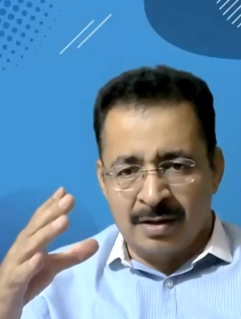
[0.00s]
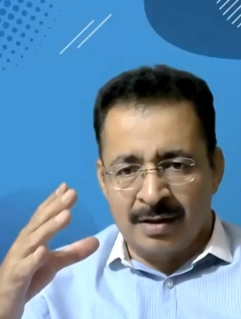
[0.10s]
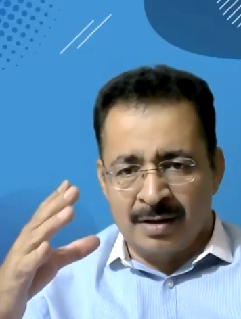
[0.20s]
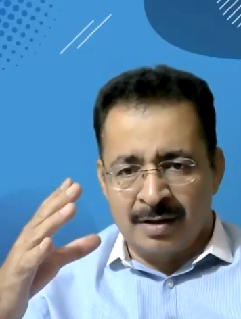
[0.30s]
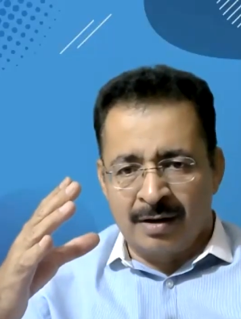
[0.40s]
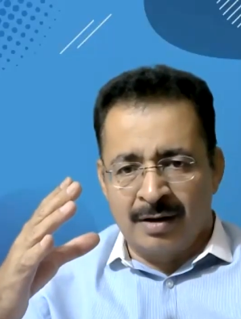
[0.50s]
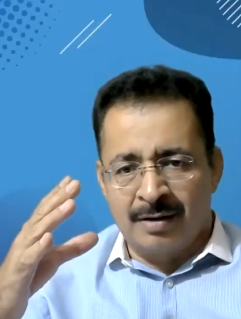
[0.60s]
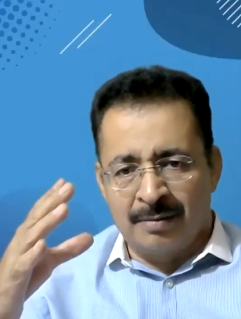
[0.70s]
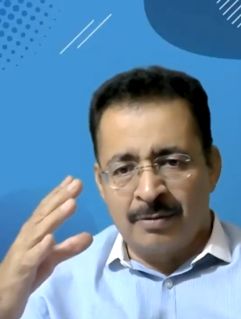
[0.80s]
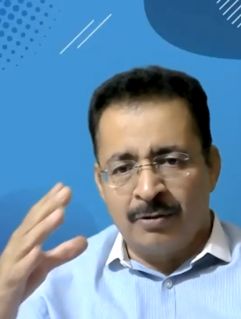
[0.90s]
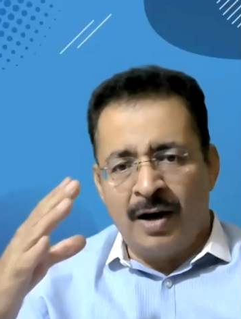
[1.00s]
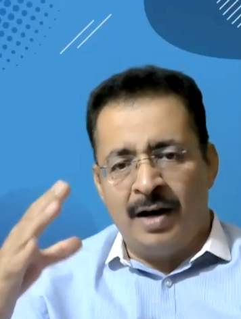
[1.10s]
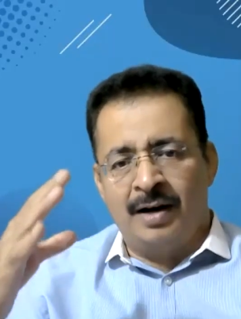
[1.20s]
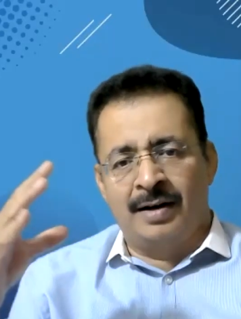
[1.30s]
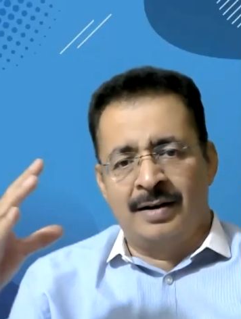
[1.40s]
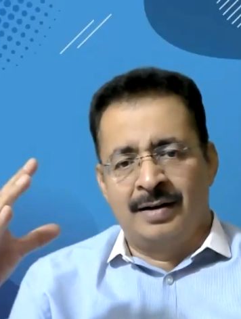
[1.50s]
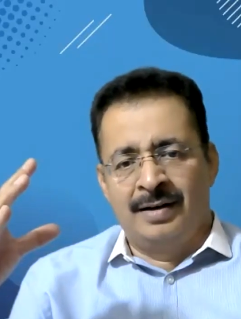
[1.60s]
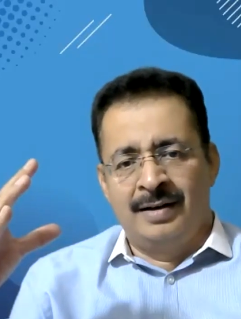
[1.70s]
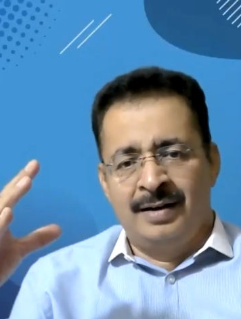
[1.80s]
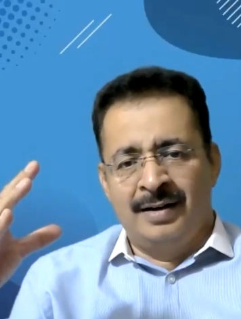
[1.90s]
uh, world.
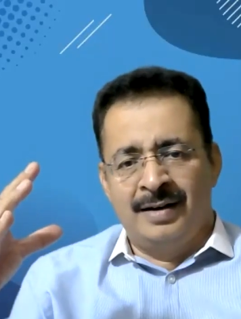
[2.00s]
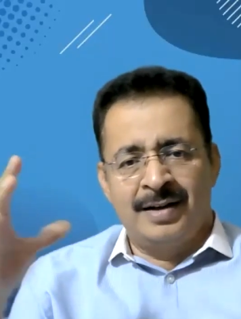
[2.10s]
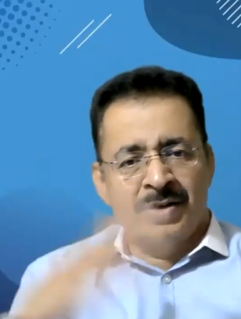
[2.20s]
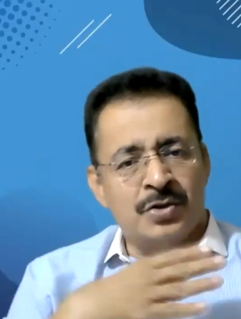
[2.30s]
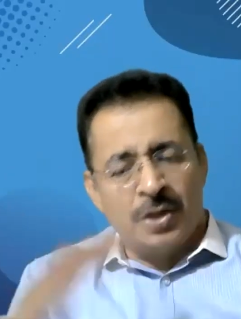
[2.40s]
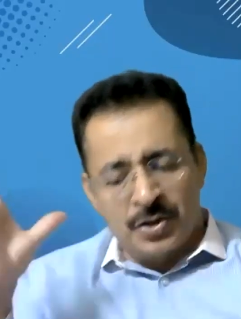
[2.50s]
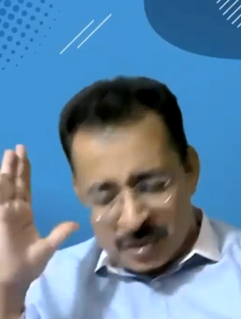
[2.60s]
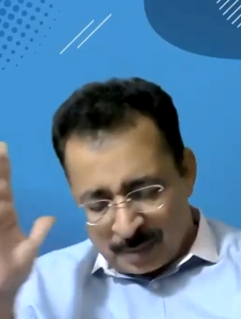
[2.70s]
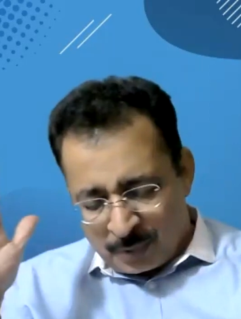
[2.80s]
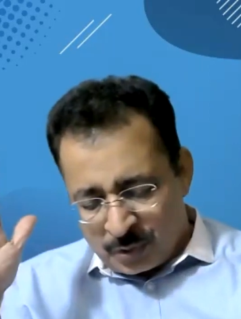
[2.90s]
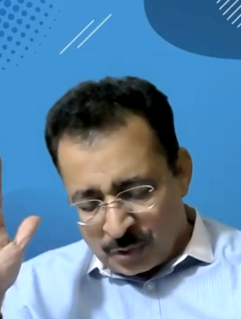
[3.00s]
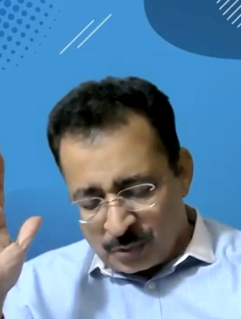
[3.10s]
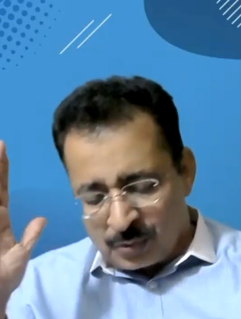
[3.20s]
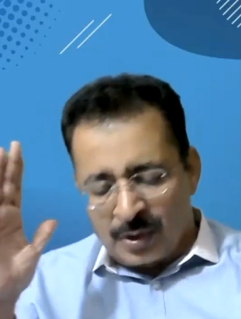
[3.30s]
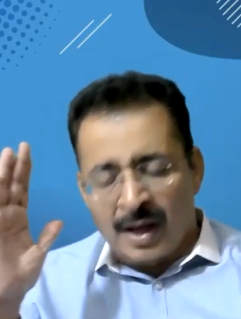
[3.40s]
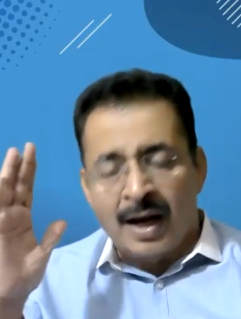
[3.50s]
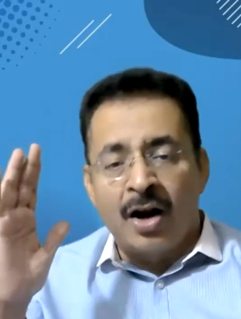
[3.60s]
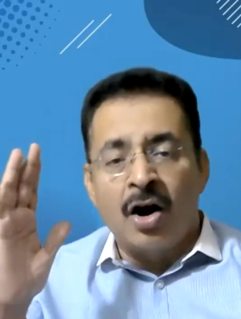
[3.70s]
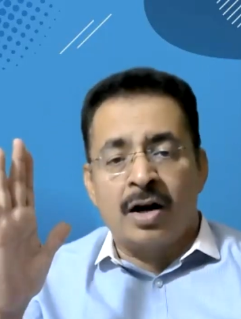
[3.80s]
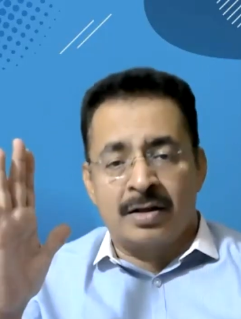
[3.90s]
It is going to support you a
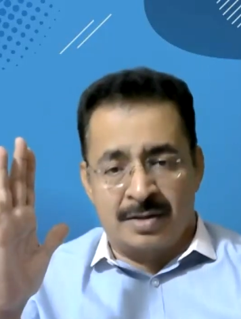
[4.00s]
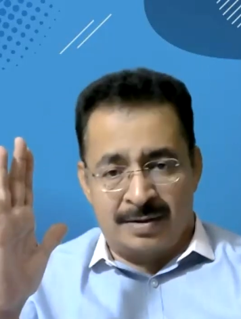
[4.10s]
lot.